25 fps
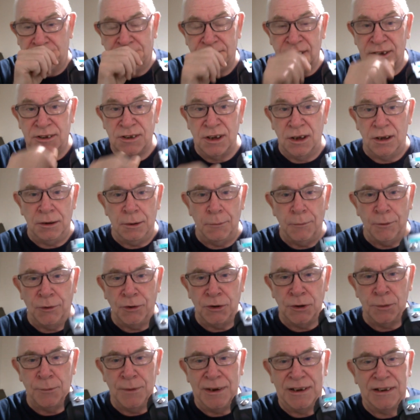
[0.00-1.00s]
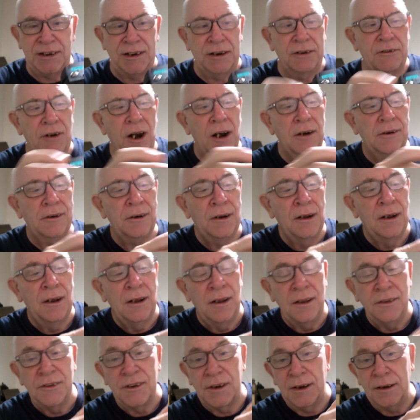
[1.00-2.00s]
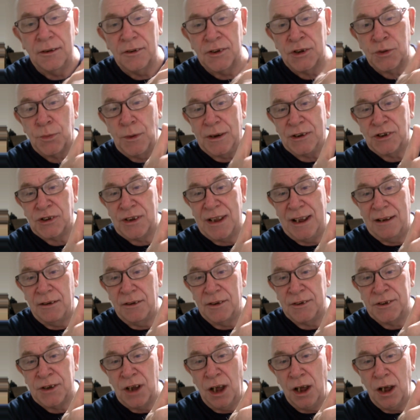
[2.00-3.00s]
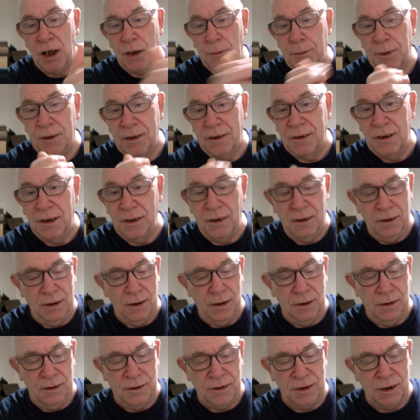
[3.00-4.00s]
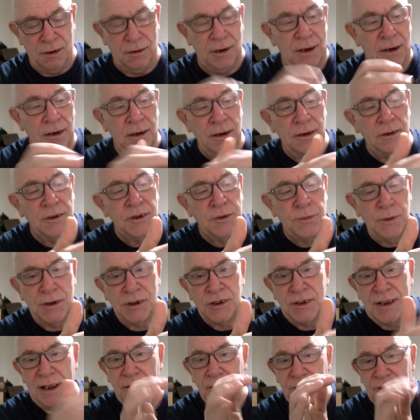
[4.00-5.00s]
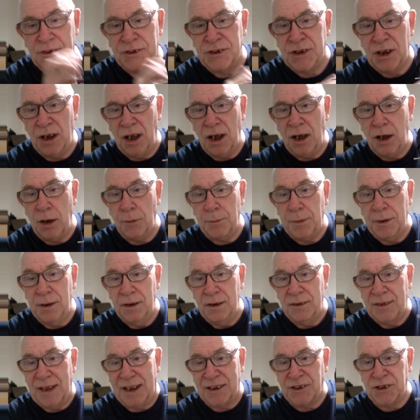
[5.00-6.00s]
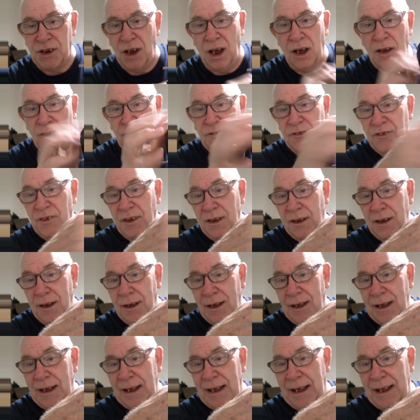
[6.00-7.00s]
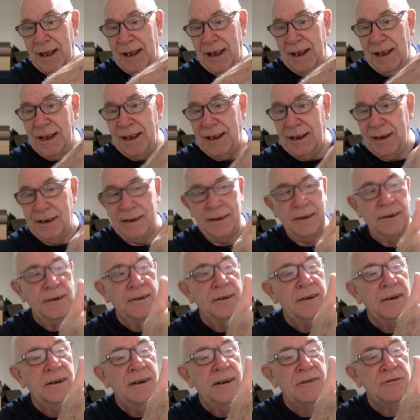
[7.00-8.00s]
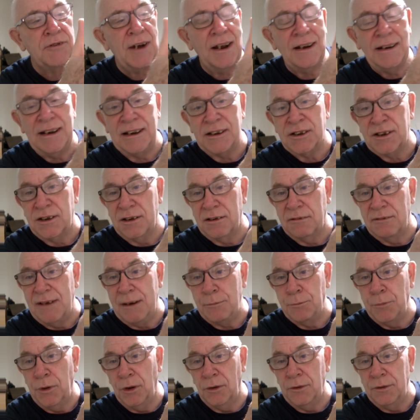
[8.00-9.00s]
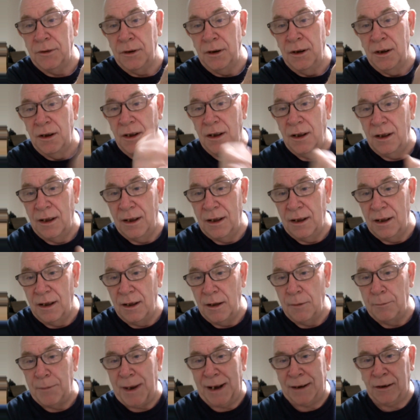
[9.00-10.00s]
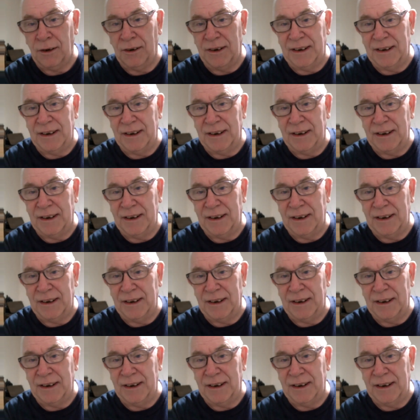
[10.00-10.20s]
turn the multimedia on, there's a little switch there at the top. Sorry, a little switch there at the top. That's off. And it's right next to the red button. Back on